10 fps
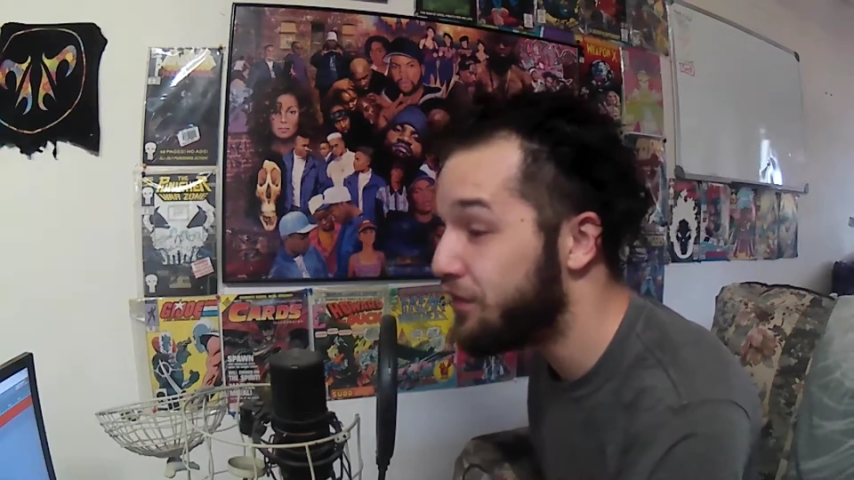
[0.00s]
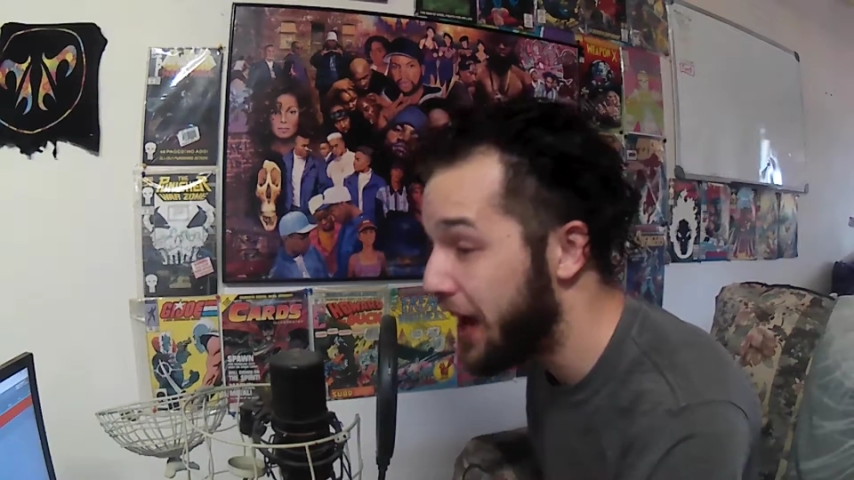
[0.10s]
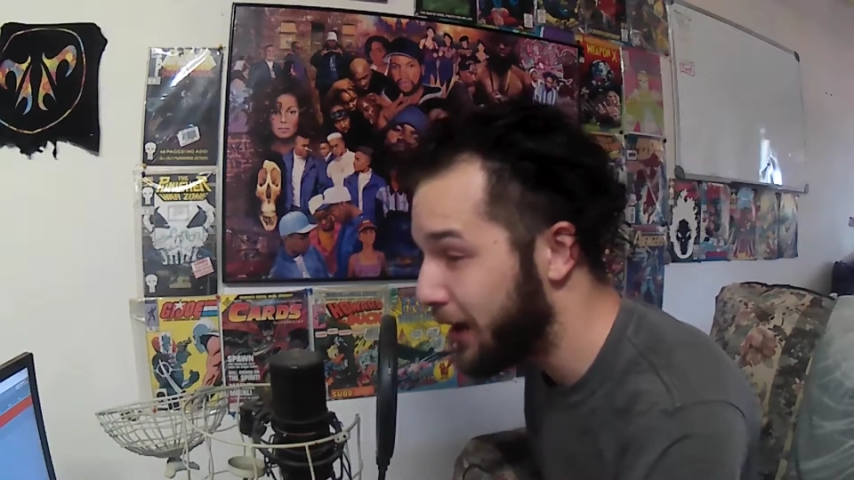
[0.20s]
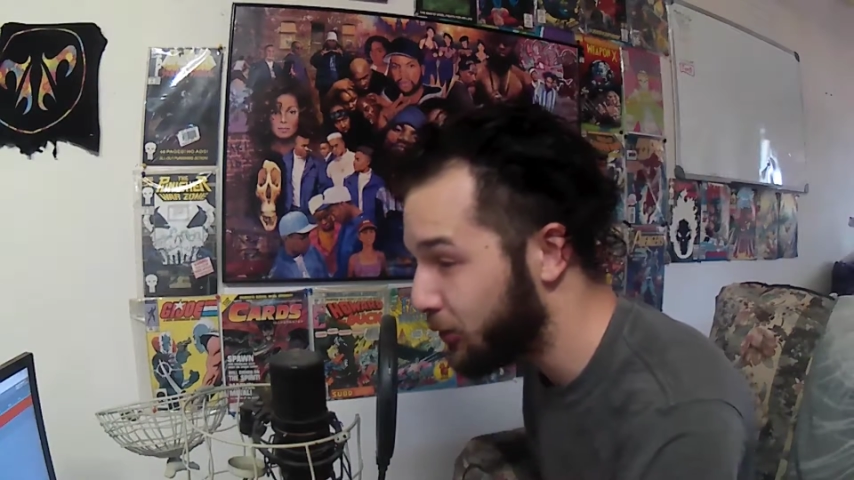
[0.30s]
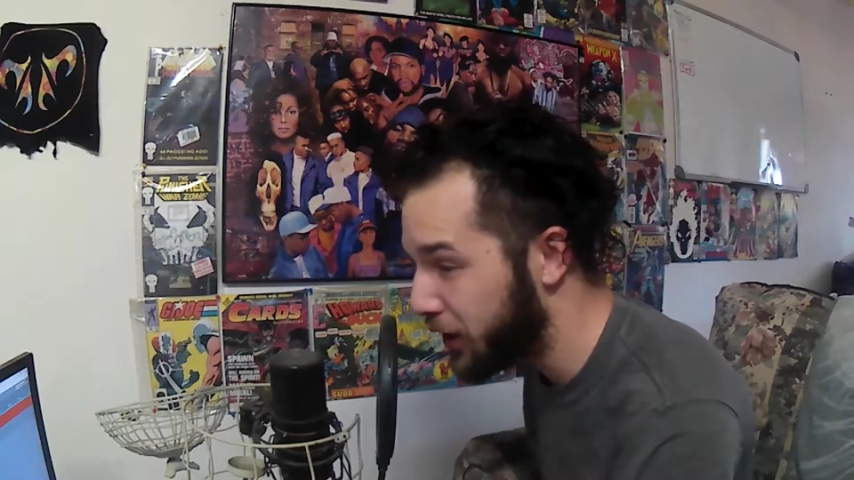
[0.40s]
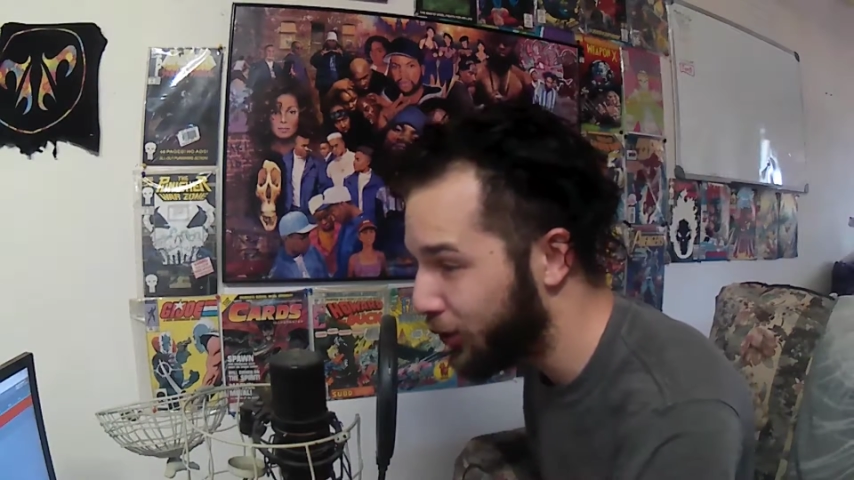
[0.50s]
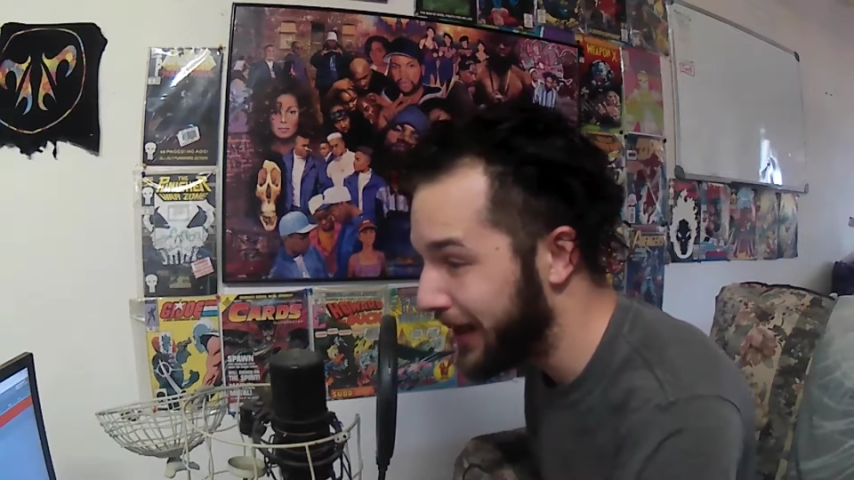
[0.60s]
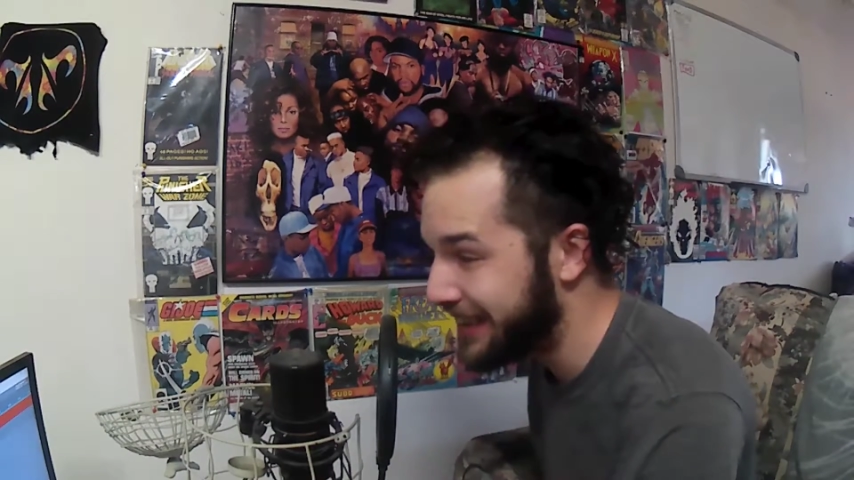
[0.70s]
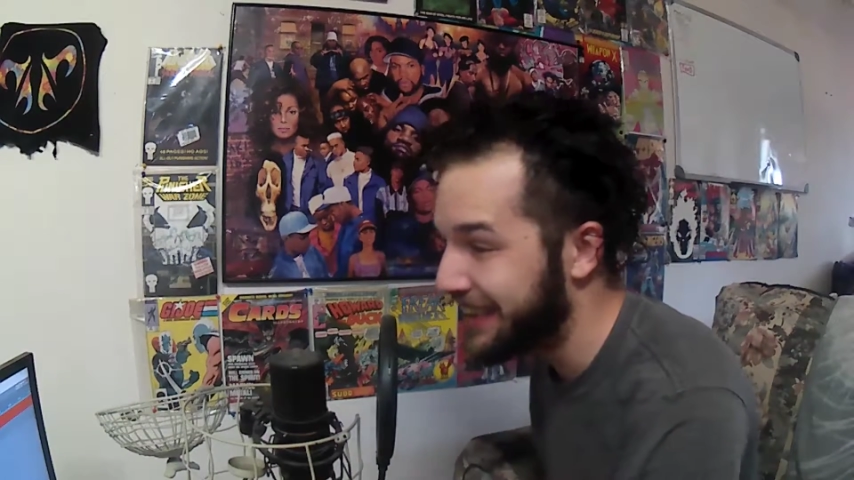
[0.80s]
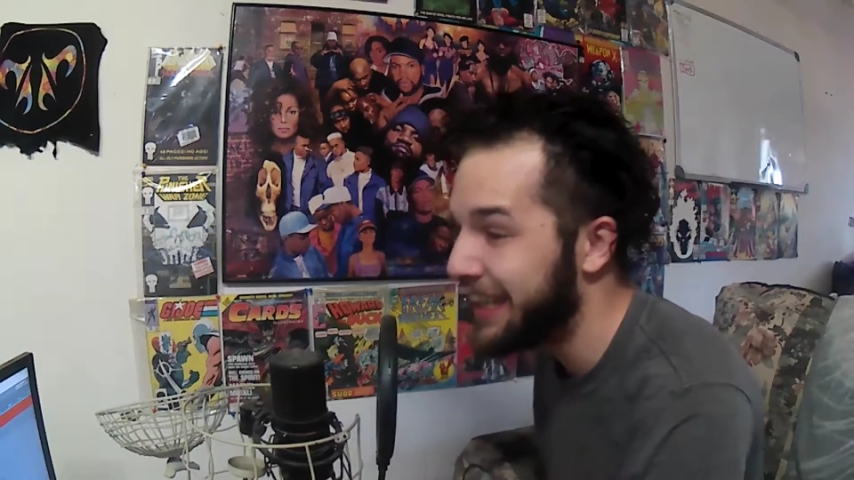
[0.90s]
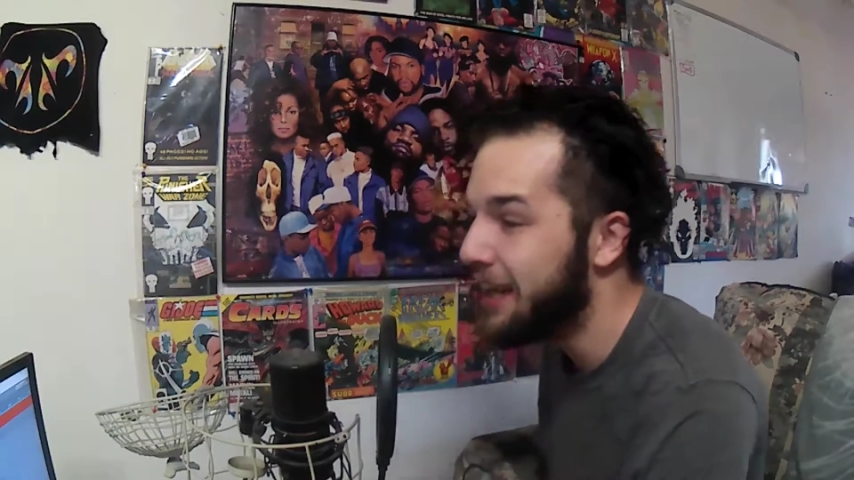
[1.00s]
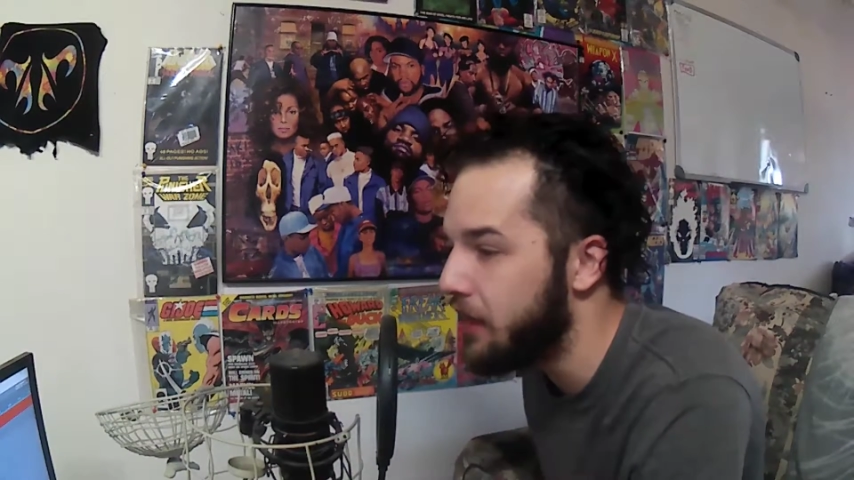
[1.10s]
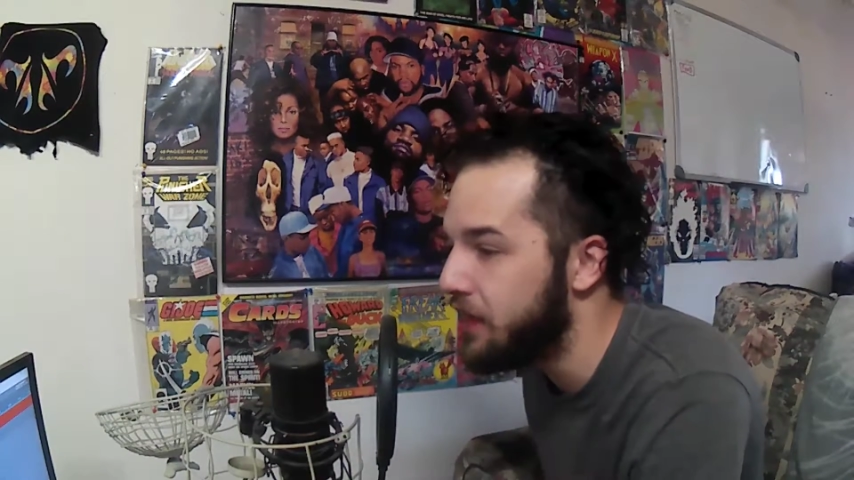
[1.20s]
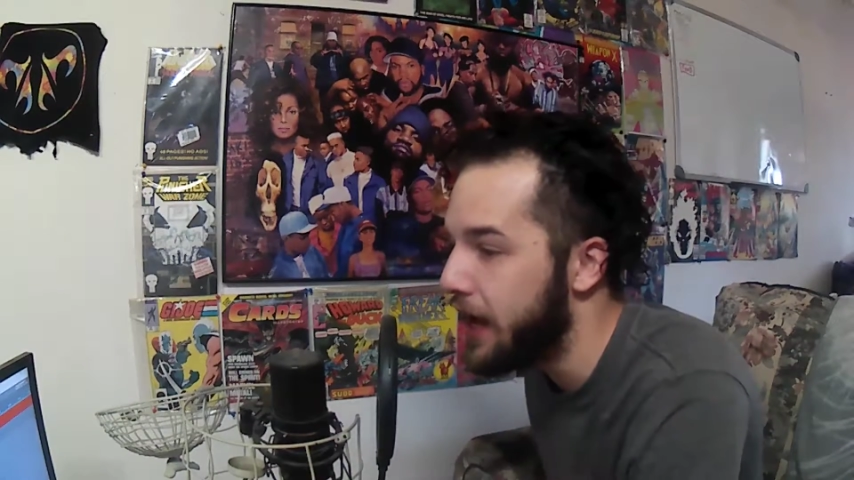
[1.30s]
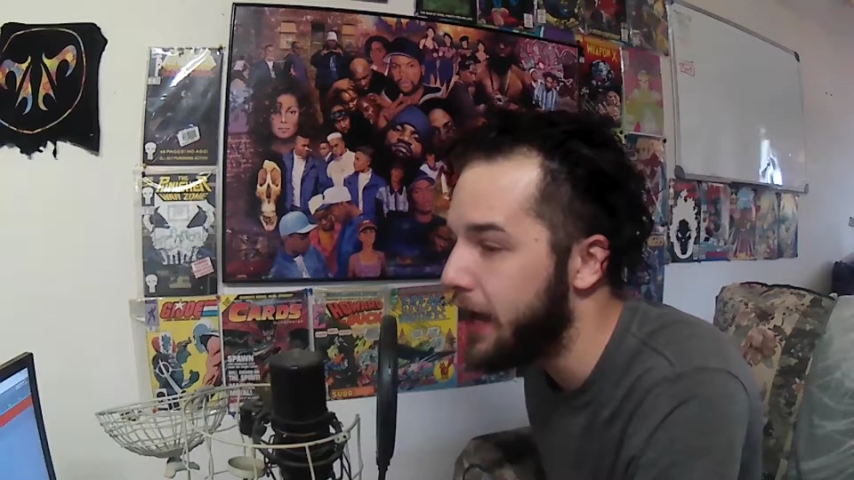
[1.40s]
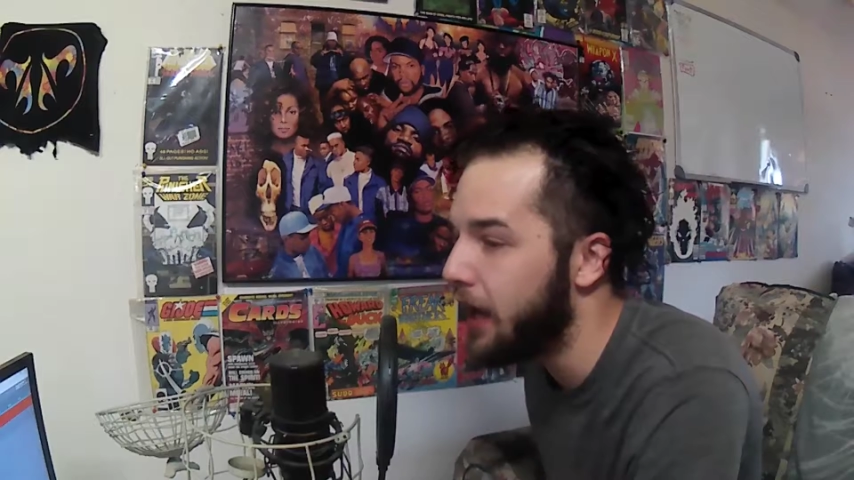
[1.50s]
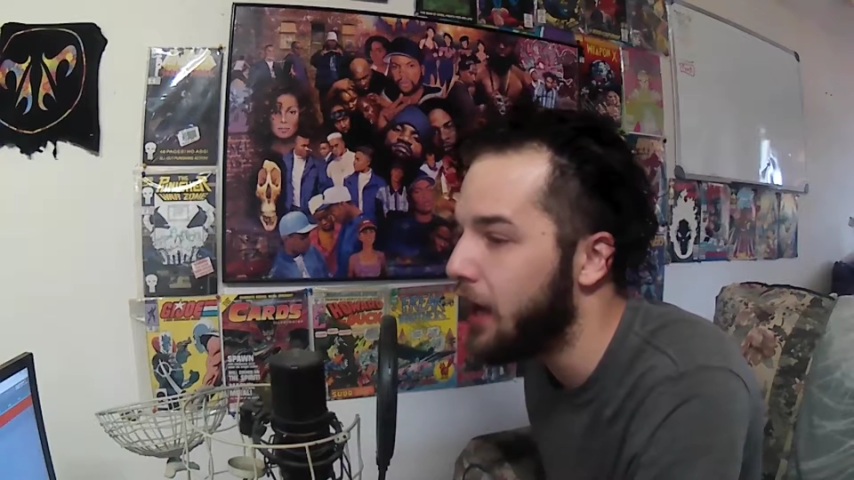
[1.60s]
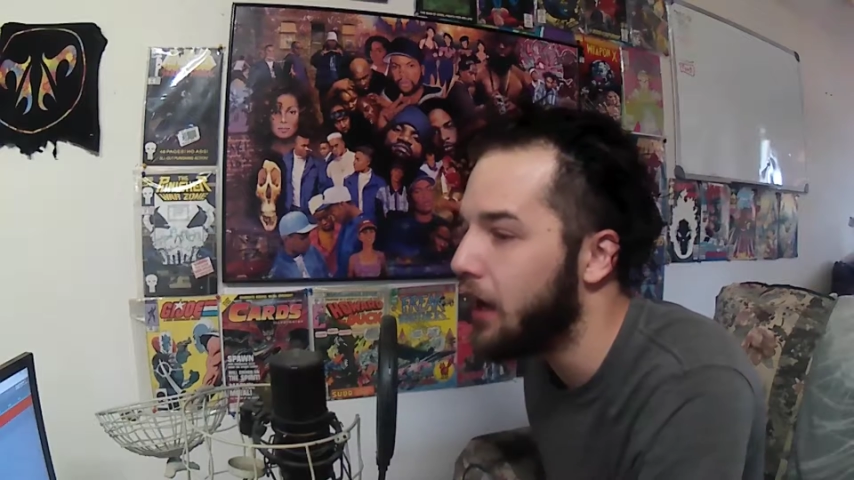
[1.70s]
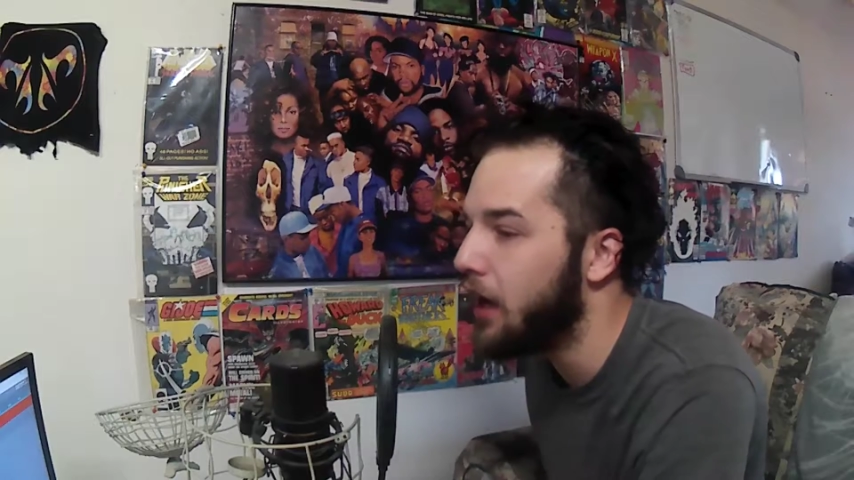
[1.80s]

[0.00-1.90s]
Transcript: fan requests that